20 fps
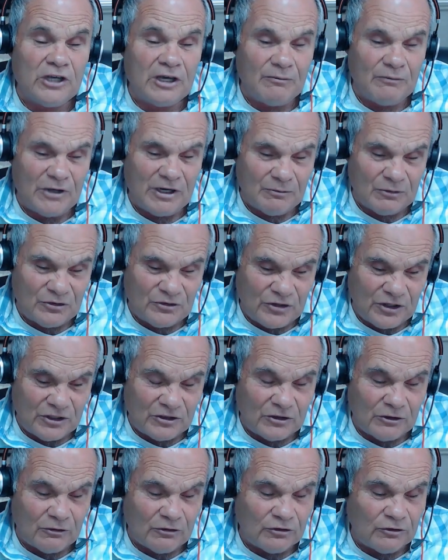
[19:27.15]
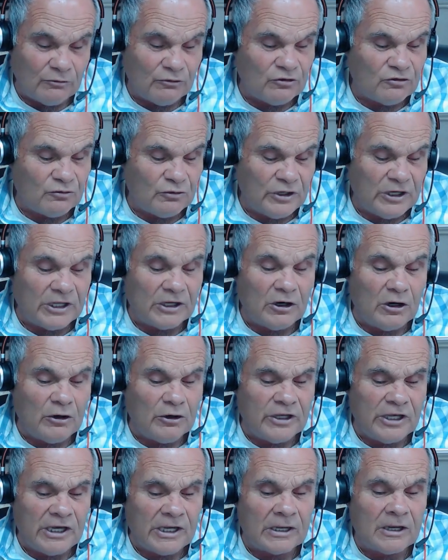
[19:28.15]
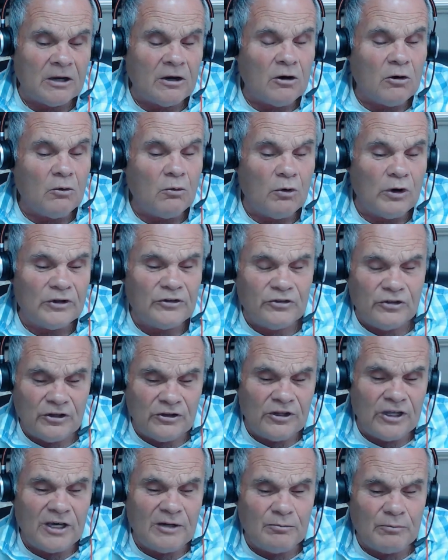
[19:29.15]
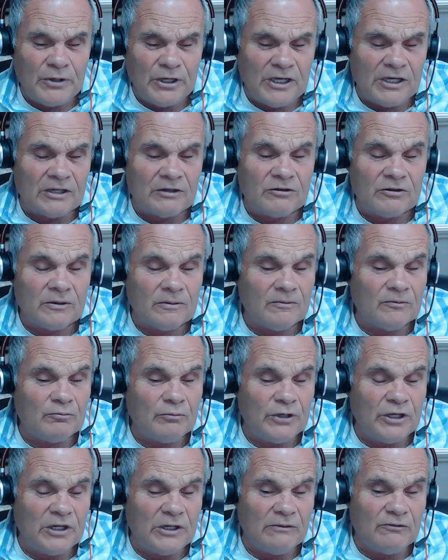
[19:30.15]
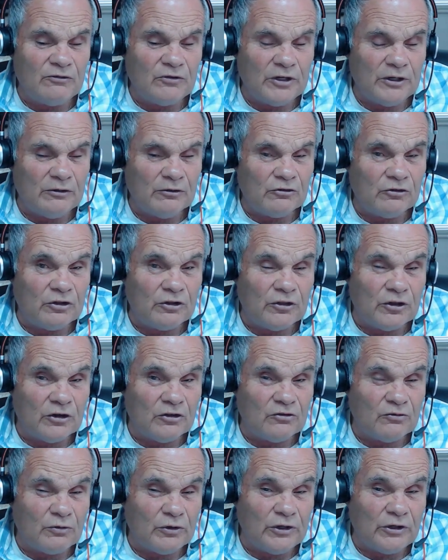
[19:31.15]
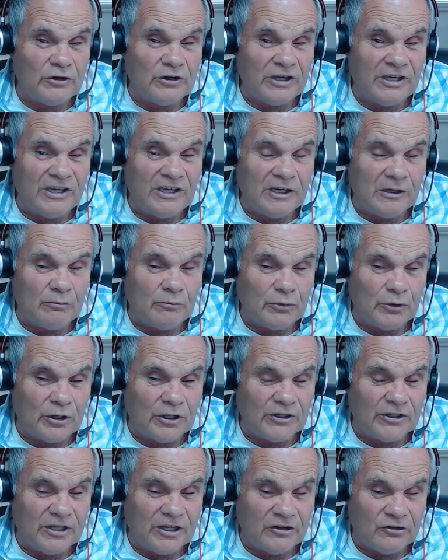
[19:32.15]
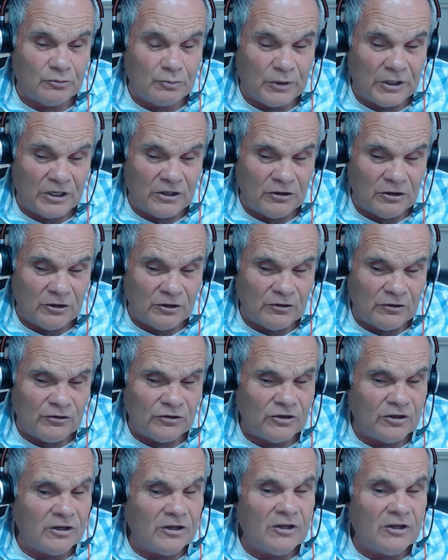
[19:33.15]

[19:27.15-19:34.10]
I made a mistake there as it was reading. Okay, what's in that band? Medium frequency. There's where your AM broadcast band is.